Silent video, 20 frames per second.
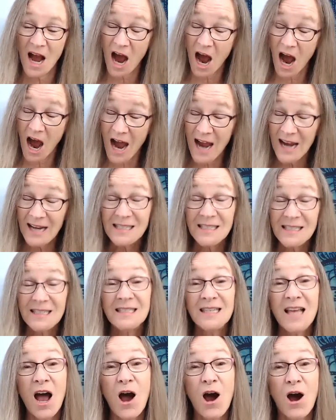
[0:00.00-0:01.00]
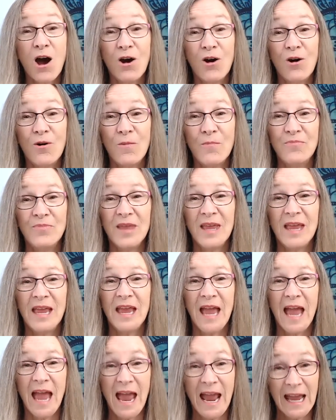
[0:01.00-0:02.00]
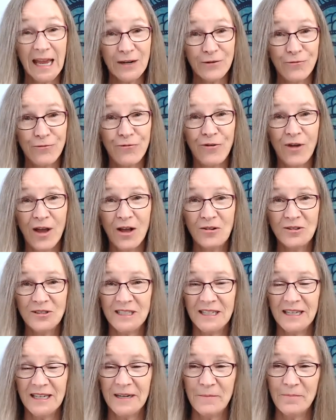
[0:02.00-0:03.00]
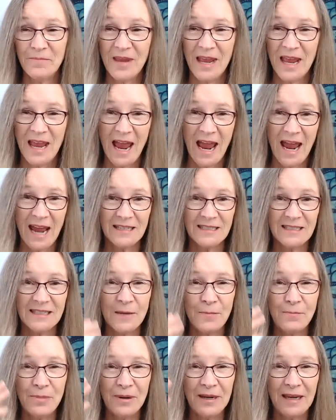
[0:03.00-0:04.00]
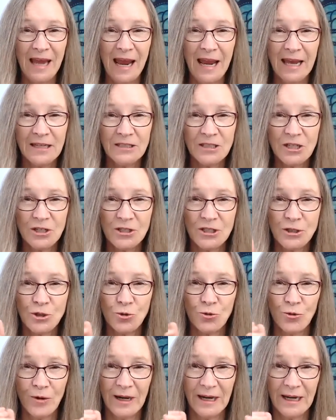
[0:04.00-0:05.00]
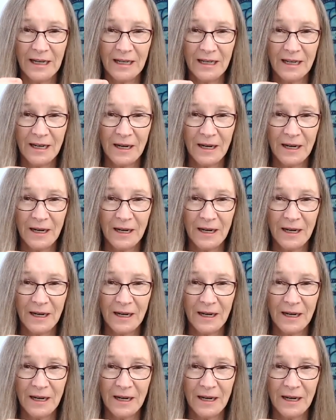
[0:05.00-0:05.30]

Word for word: I saw and felt it as it began to shrink